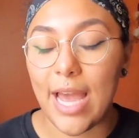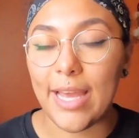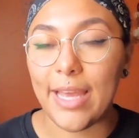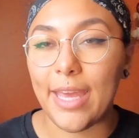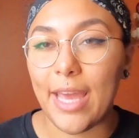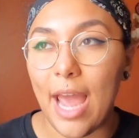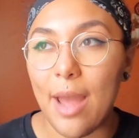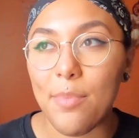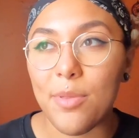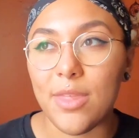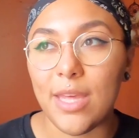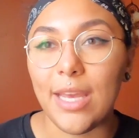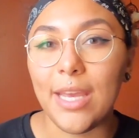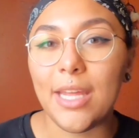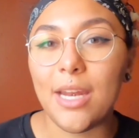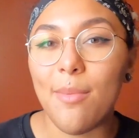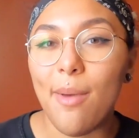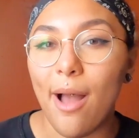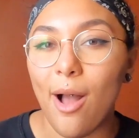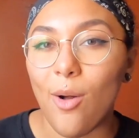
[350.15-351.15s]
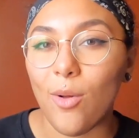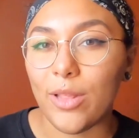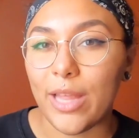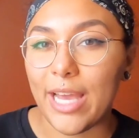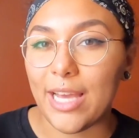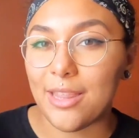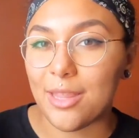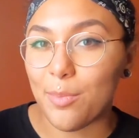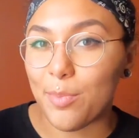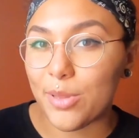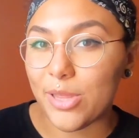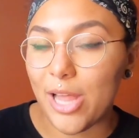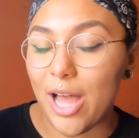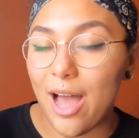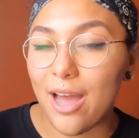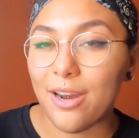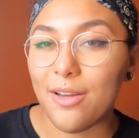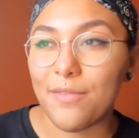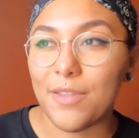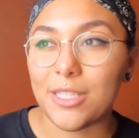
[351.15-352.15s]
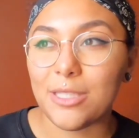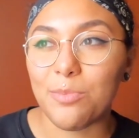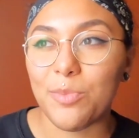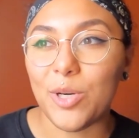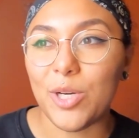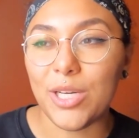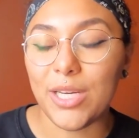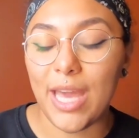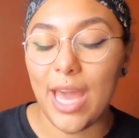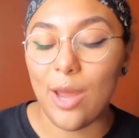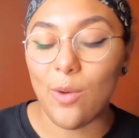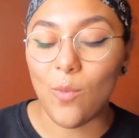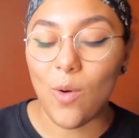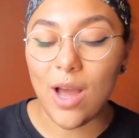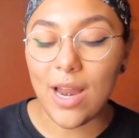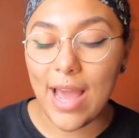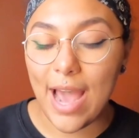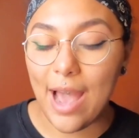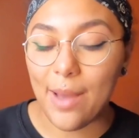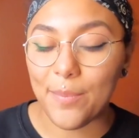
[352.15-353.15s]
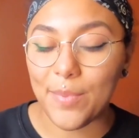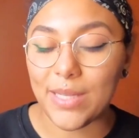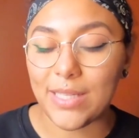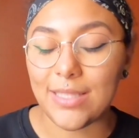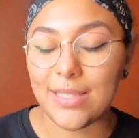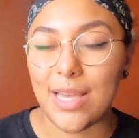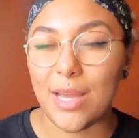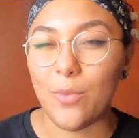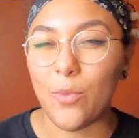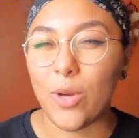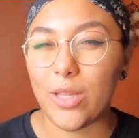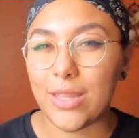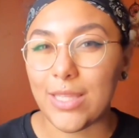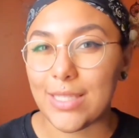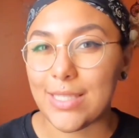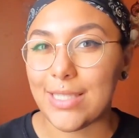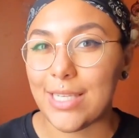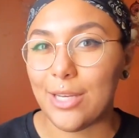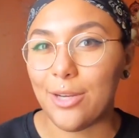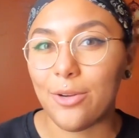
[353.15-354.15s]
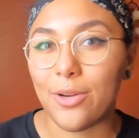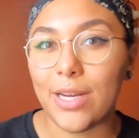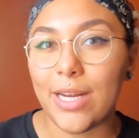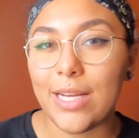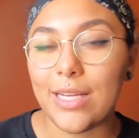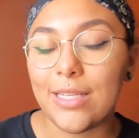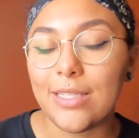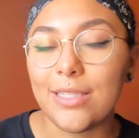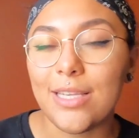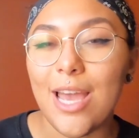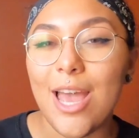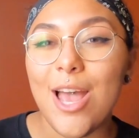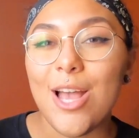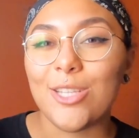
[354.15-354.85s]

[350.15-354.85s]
I kept thinking about like the plot of this book and what happens and what the secret is.